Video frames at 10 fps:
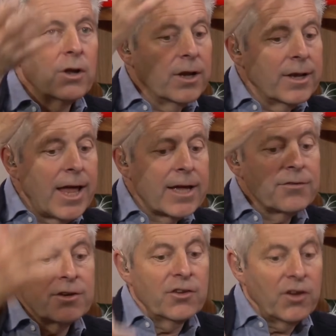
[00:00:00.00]
a
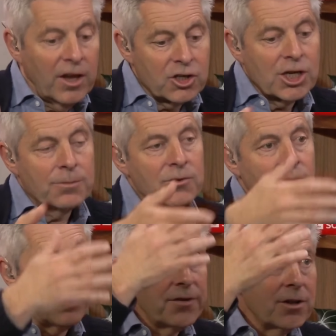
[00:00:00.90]
lack of container ships
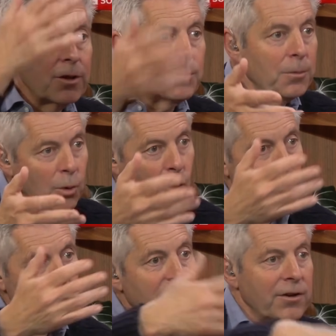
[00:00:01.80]
arriving at the big ports,